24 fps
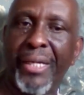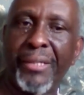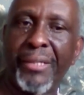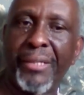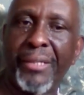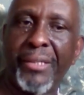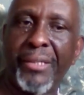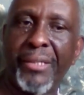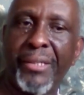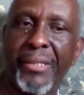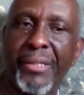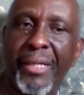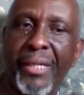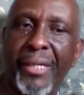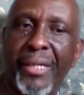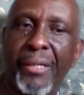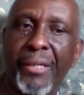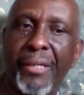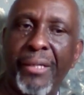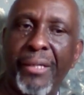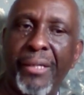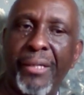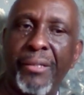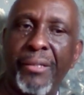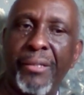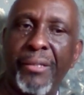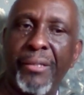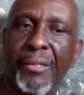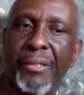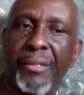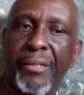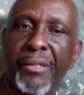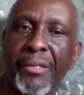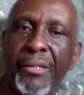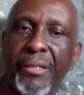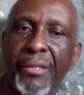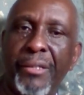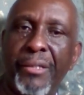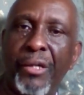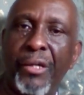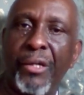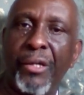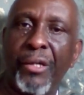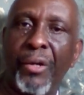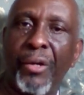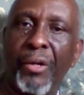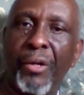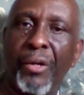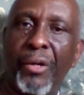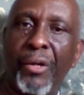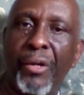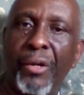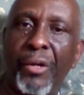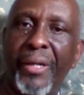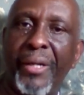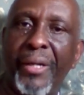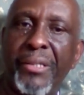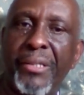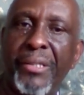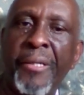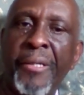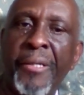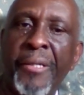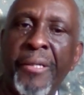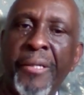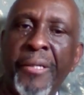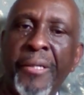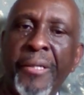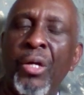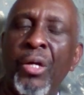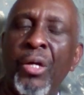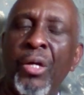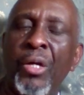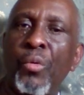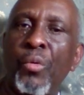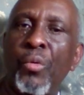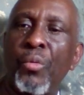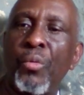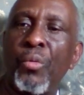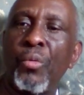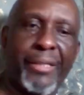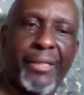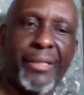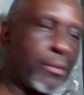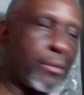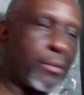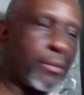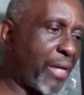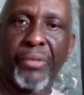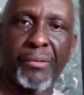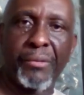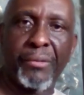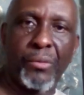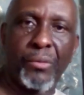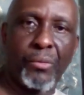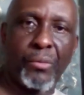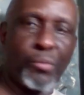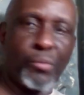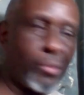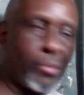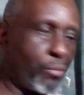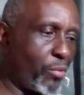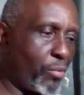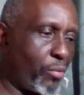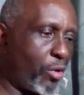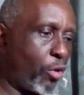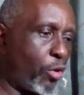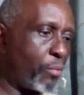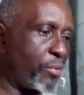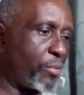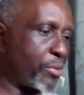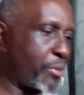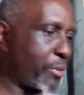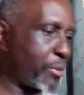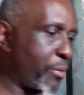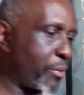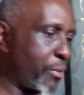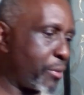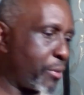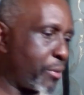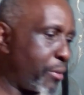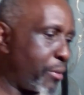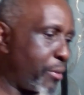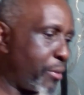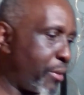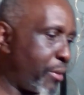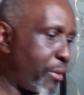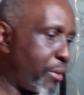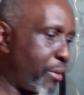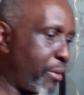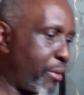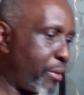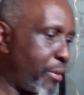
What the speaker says: Yeah, Nicholas, hi. So we're not yet done with this one, but we're almost ending.